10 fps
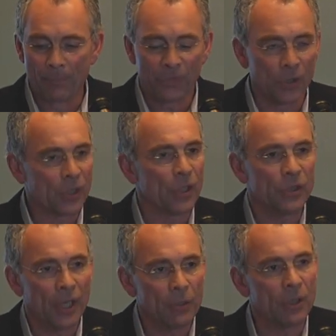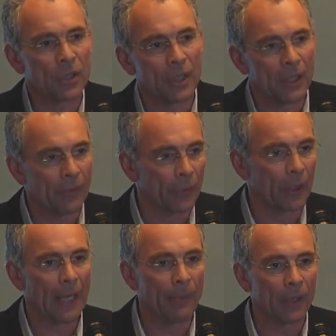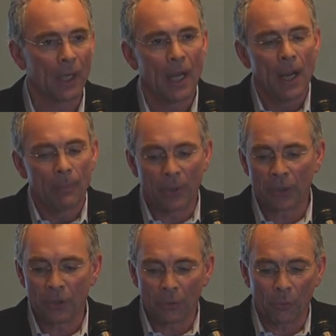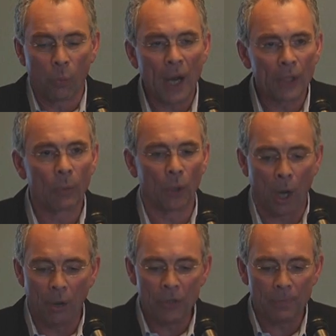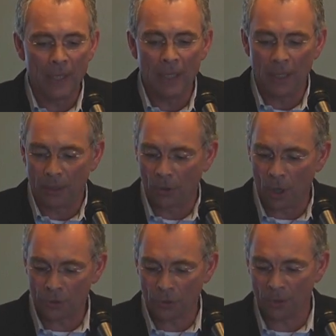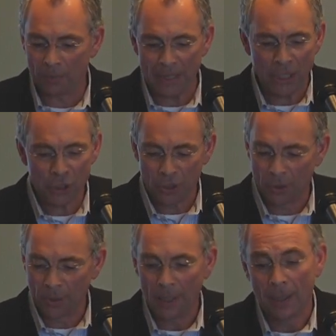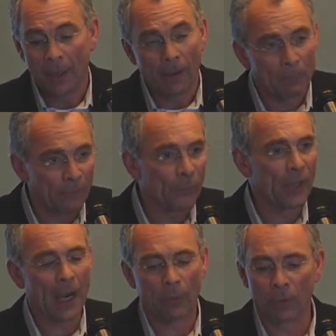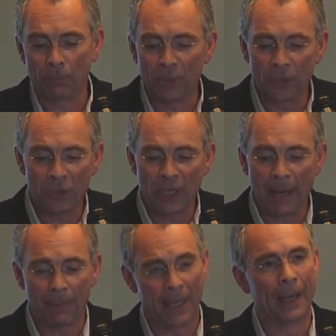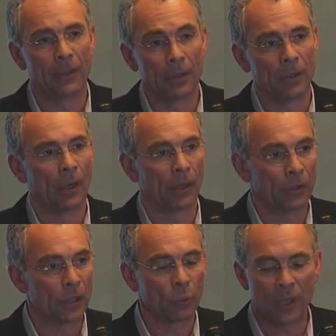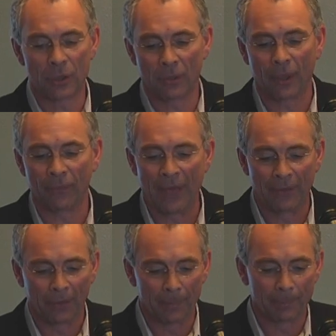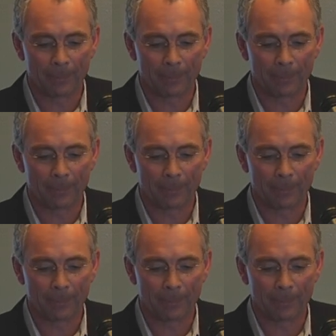There's continuing study of the Willamette. But water will always be a long-term issue. But for now, we're in pretty good shape, and the trends are in our favor.